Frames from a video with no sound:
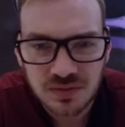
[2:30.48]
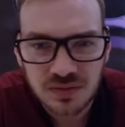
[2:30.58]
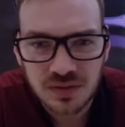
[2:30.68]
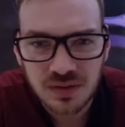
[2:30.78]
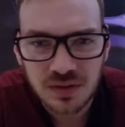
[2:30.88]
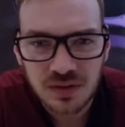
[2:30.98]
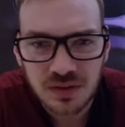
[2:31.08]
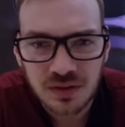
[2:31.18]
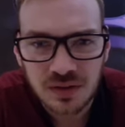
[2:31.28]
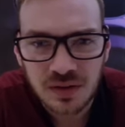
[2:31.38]

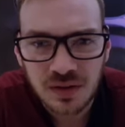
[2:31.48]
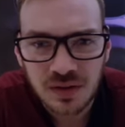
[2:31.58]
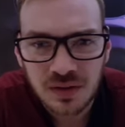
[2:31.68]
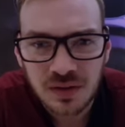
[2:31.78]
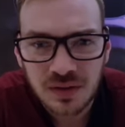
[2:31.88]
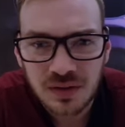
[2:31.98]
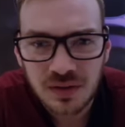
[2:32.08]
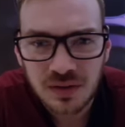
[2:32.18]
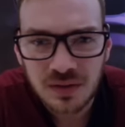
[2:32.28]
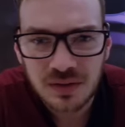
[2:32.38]

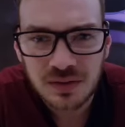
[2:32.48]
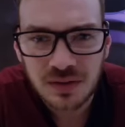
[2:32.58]
(silent)